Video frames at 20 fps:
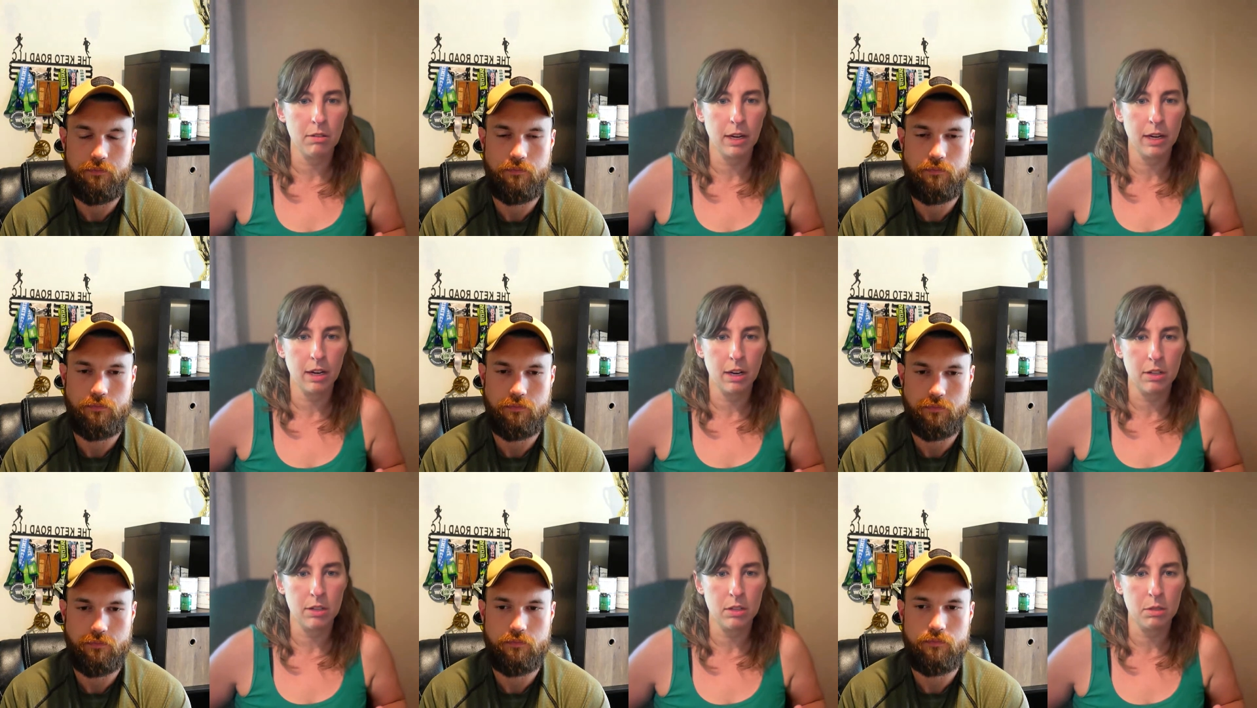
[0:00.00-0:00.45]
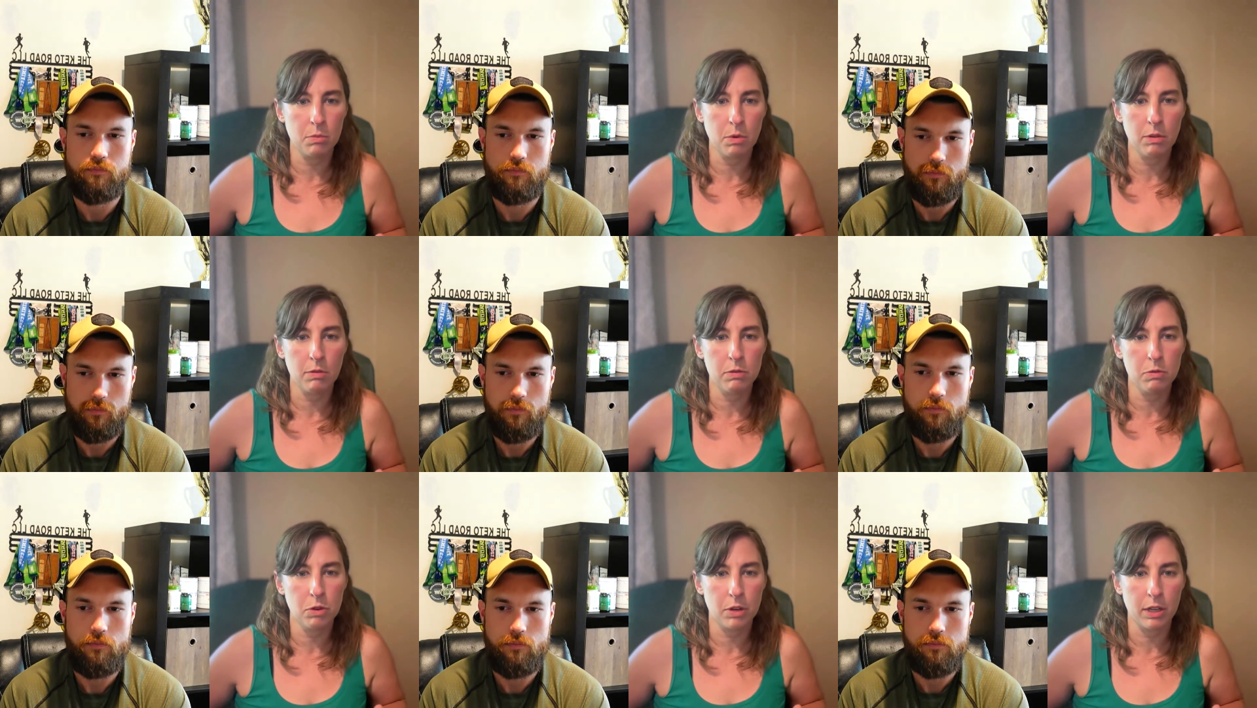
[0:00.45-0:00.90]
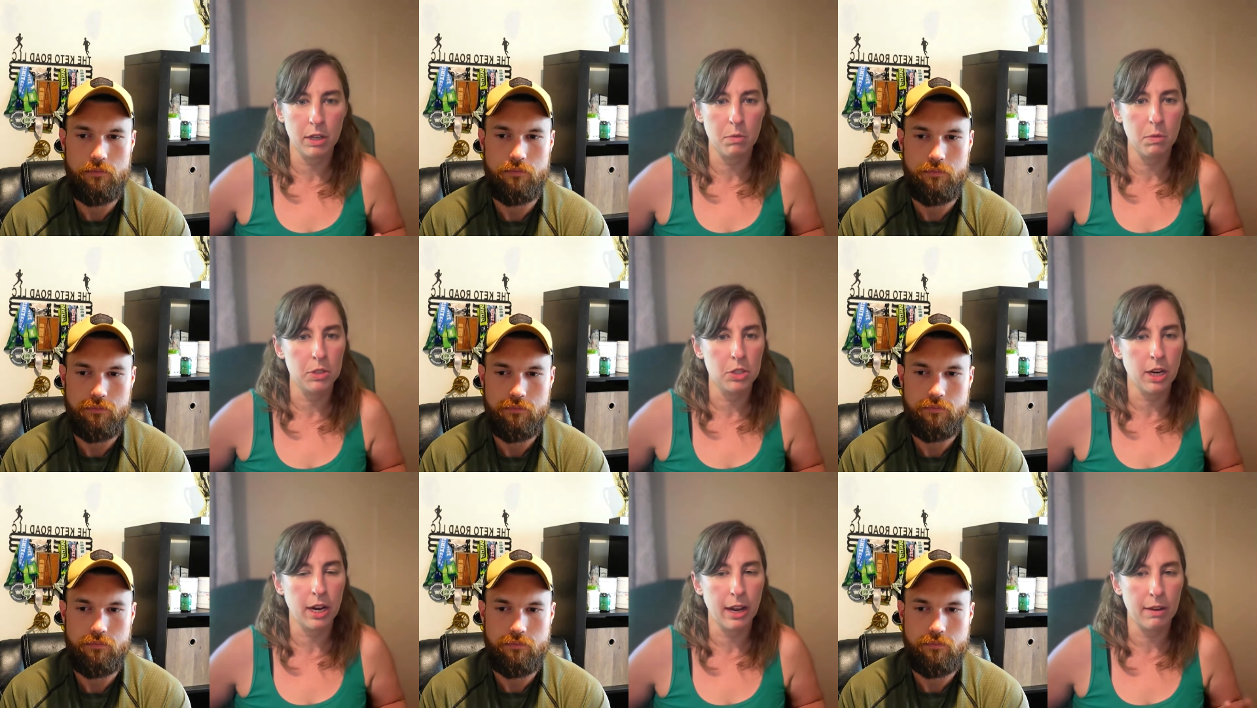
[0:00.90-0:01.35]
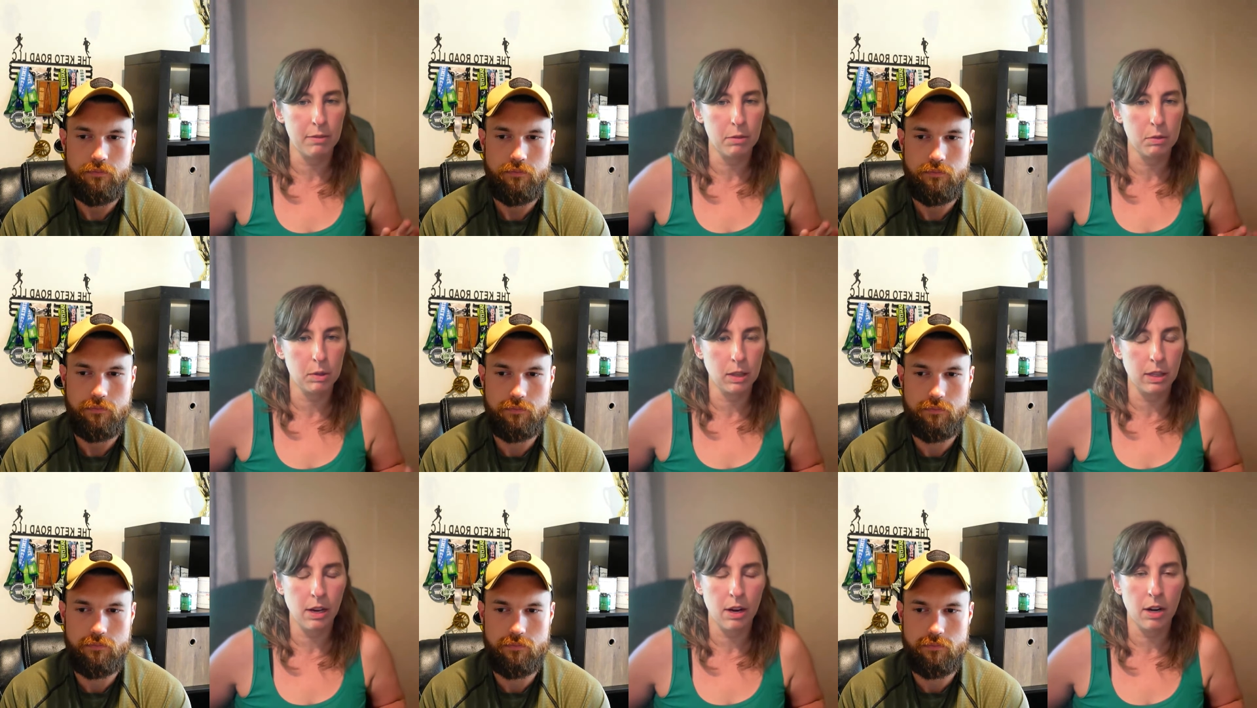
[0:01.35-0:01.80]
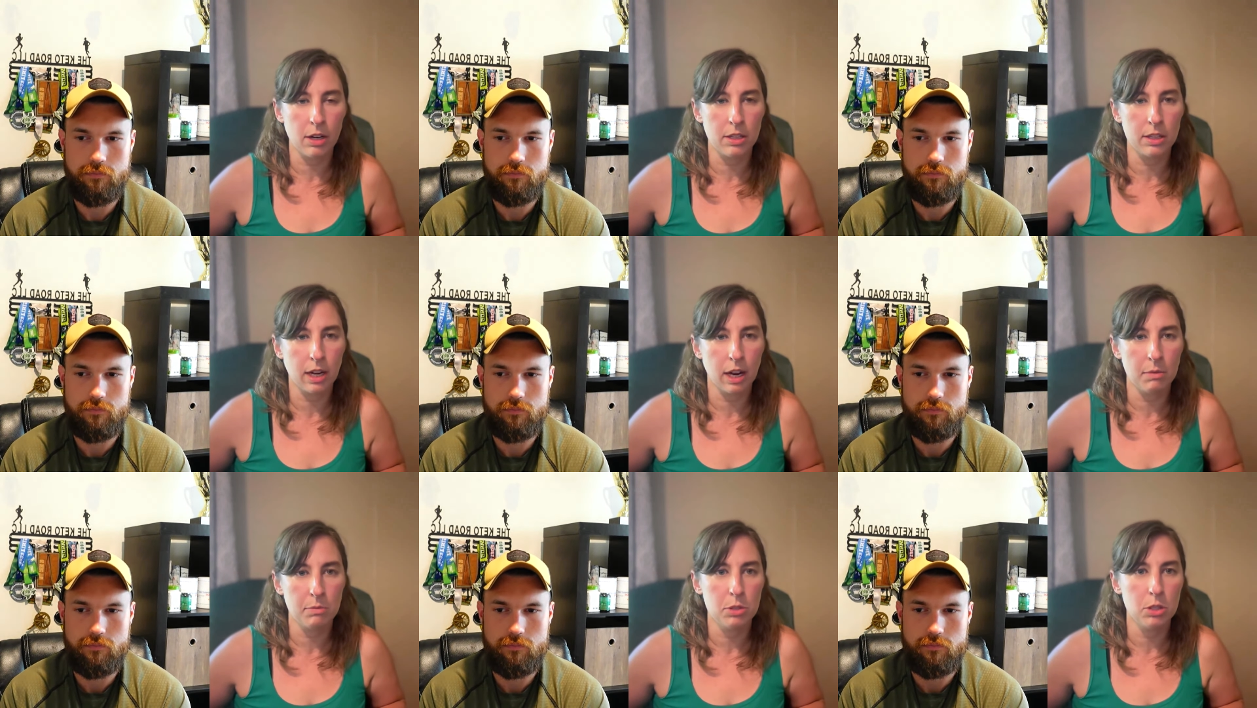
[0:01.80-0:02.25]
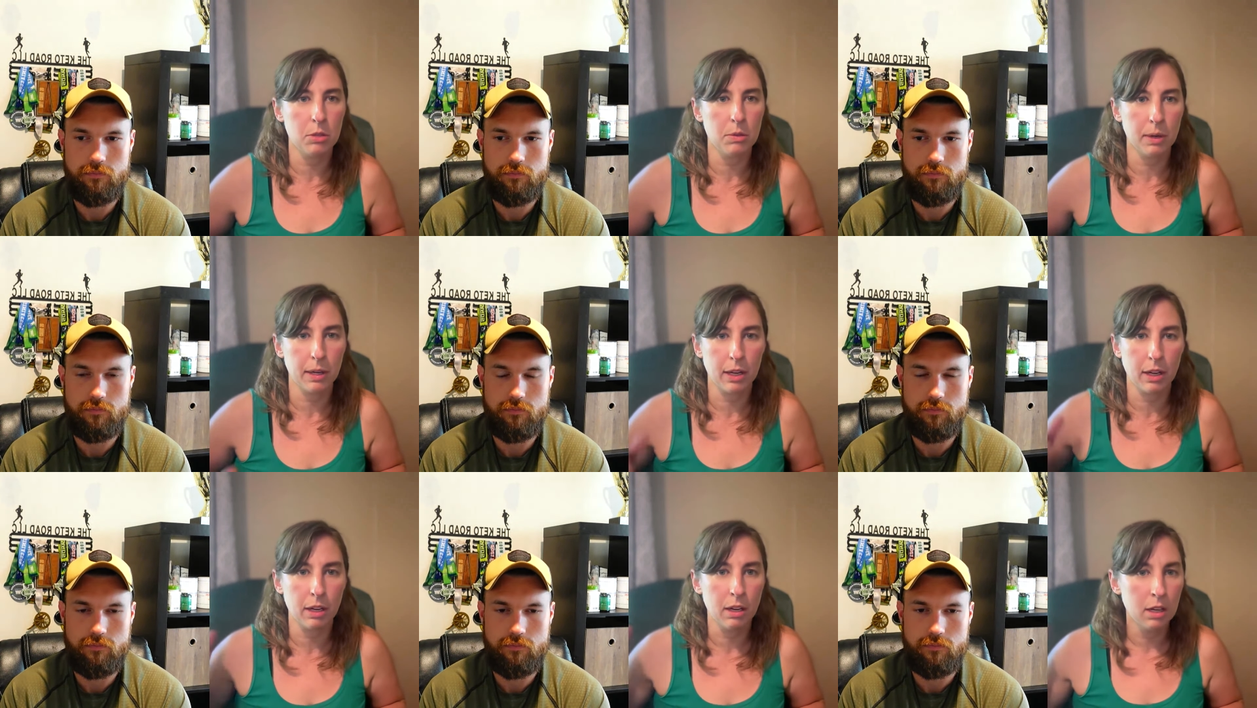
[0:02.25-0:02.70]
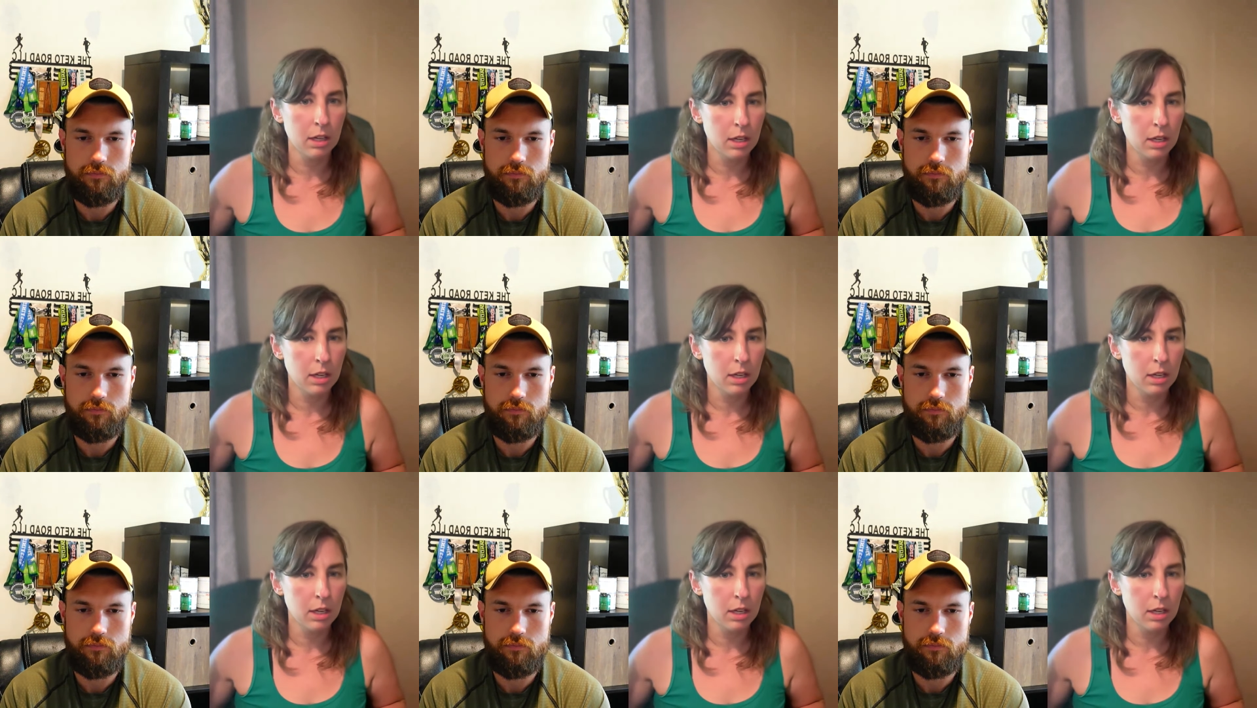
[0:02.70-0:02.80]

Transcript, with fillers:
Speaker 1: rate under one forty, which I have a really hard time doing